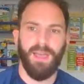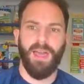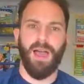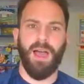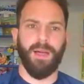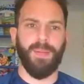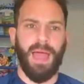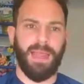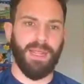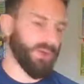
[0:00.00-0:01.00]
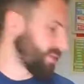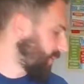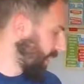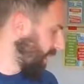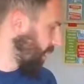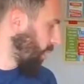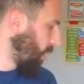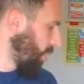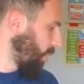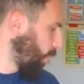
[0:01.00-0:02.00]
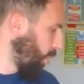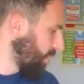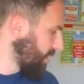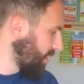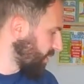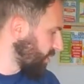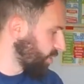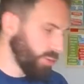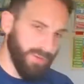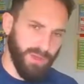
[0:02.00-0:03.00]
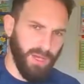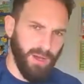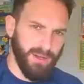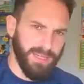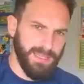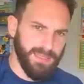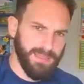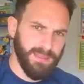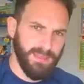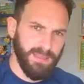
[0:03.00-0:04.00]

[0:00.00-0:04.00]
And then depending on what the suit of the card is,